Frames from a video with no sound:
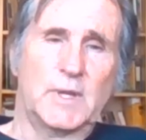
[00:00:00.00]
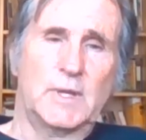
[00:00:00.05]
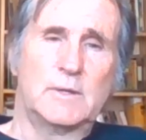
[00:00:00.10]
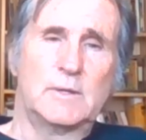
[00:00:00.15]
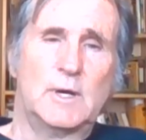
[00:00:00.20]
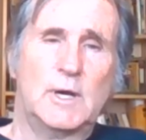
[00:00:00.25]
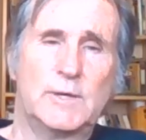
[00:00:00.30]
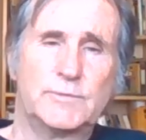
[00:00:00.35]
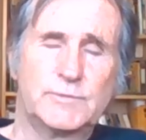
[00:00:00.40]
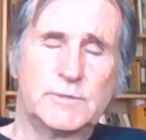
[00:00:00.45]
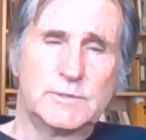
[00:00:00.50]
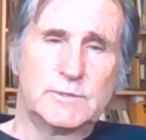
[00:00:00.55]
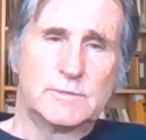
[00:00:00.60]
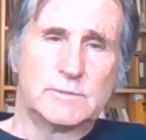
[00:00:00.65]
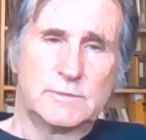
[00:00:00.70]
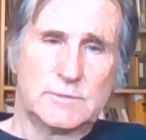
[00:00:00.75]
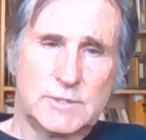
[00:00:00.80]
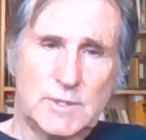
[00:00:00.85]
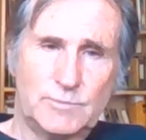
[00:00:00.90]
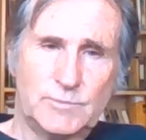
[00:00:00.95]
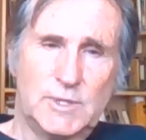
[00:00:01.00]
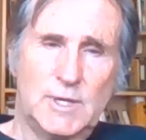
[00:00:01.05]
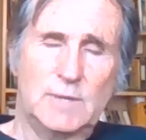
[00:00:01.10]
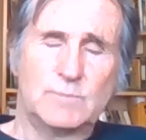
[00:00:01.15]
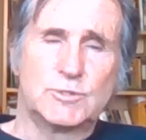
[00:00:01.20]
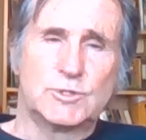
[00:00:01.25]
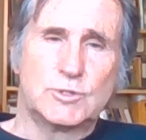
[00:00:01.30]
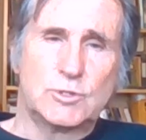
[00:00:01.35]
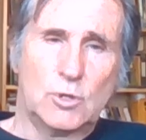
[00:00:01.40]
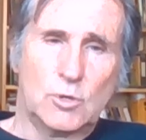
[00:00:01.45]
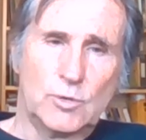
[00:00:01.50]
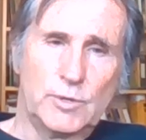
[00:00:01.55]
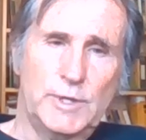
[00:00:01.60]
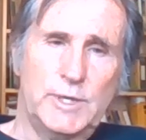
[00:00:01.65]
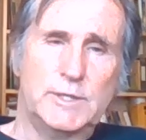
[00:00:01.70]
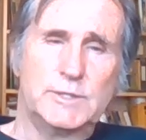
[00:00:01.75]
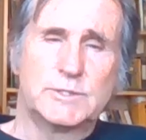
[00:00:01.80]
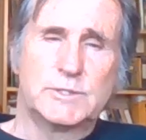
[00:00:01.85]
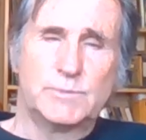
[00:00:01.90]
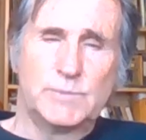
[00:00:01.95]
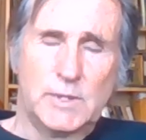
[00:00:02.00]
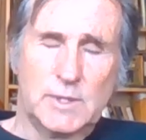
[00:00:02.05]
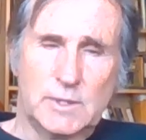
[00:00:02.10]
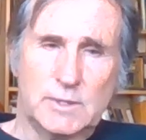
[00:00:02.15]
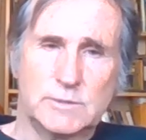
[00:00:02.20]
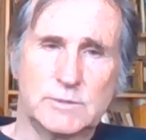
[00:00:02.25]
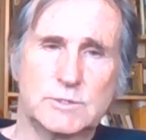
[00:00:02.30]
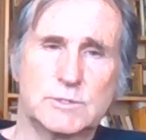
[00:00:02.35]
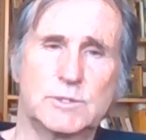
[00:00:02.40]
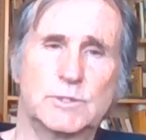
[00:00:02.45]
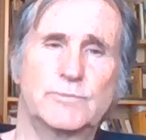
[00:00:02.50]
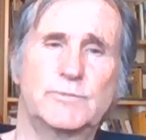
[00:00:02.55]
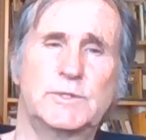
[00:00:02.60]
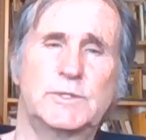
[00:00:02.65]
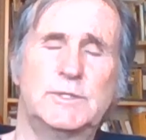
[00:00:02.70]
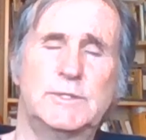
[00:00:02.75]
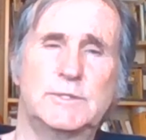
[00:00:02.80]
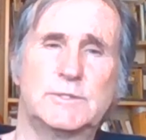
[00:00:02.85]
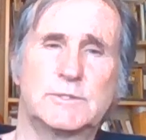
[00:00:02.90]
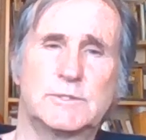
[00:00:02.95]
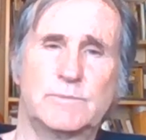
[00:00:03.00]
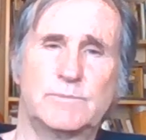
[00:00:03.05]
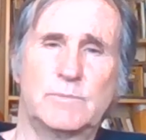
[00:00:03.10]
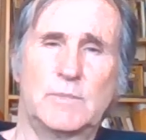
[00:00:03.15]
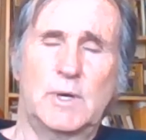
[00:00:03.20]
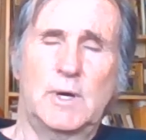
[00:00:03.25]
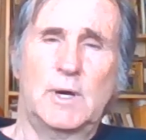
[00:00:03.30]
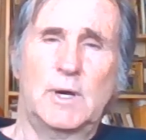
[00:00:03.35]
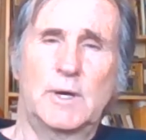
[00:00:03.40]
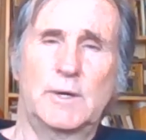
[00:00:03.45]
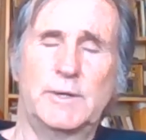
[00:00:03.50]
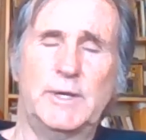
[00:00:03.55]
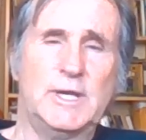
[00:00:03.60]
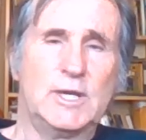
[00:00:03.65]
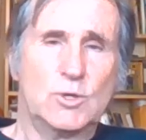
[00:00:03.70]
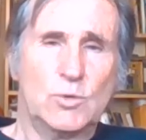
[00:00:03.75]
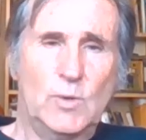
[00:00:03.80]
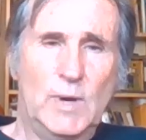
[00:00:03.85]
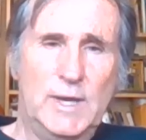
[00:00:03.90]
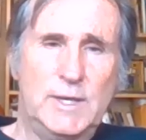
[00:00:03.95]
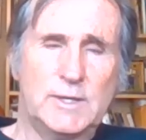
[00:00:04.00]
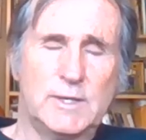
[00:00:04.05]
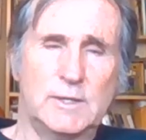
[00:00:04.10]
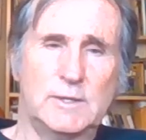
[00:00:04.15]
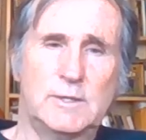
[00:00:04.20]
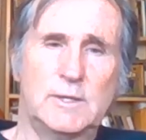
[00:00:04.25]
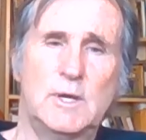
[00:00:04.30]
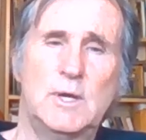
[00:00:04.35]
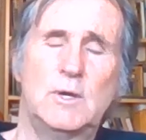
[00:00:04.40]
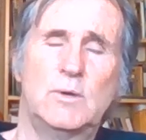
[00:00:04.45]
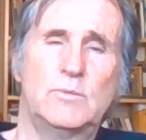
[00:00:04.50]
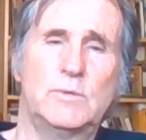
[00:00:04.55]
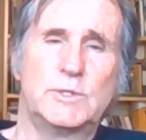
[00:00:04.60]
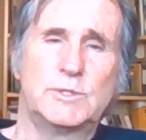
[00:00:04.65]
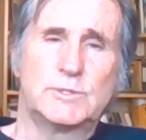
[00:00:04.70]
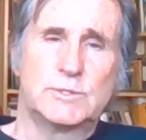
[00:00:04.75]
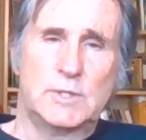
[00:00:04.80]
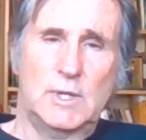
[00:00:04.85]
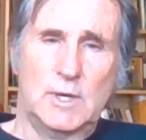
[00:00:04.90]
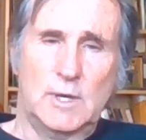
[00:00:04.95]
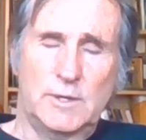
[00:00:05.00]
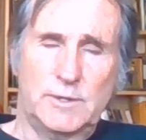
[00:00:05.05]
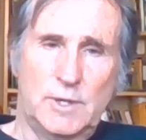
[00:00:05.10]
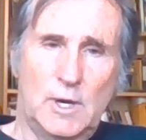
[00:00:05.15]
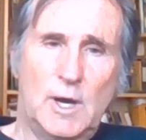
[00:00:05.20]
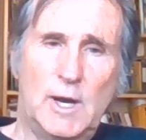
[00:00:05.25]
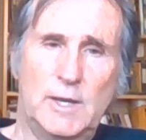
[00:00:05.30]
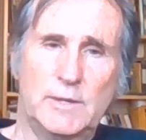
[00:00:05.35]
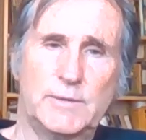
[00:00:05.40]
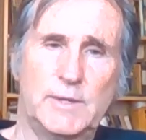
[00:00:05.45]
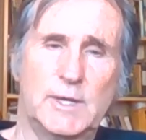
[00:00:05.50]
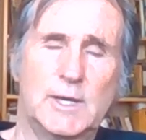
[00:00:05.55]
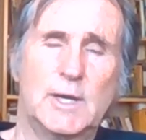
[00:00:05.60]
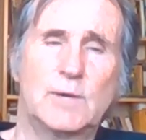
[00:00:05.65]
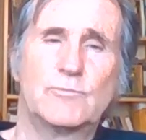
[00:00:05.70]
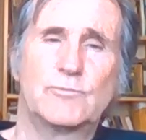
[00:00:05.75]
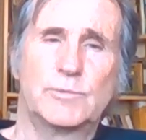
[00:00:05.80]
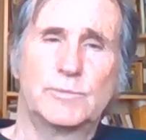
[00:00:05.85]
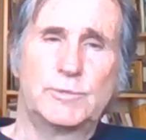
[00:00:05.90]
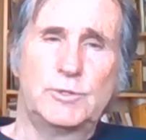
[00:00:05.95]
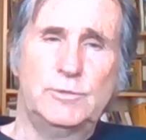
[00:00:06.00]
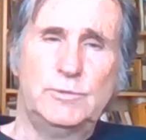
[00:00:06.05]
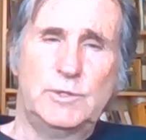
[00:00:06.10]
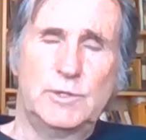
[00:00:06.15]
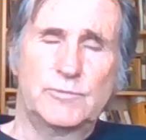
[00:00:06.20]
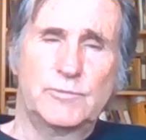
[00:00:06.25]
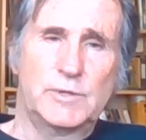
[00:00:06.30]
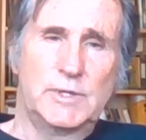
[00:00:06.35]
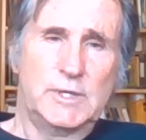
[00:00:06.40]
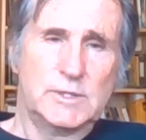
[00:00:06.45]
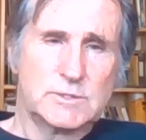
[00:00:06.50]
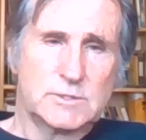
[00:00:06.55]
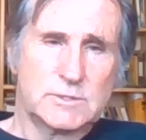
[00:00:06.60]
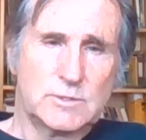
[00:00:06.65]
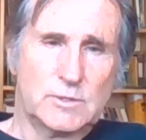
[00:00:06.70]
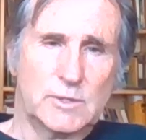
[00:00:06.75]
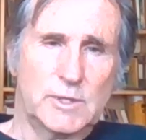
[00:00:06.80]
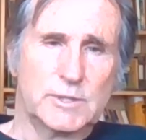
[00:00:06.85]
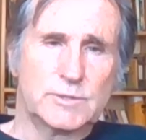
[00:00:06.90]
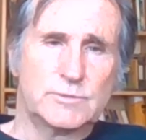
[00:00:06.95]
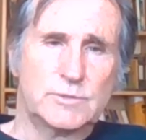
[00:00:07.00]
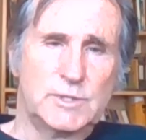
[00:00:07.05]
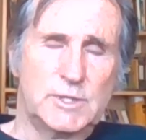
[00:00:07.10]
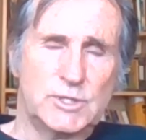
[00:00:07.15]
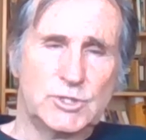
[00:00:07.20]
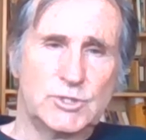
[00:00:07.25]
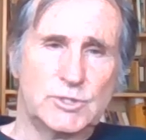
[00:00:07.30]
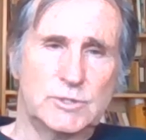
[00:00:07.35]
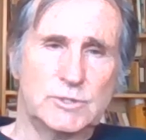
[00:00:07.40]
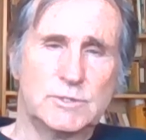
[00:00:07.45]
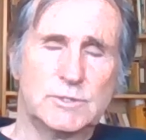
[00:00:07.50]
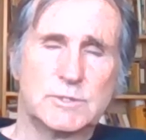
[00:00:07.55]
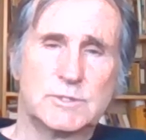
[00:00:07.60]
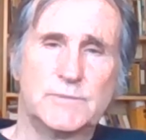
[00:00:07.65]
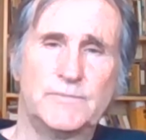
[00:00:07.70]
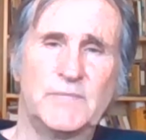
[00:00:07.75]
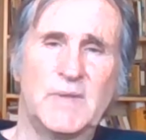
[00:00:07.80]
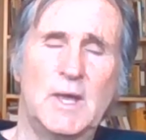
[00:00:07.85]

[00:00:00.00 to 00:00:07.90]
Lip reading: And often, sometimes Toryism and conservatism are equated, which they are not. They come from two different historic traditions.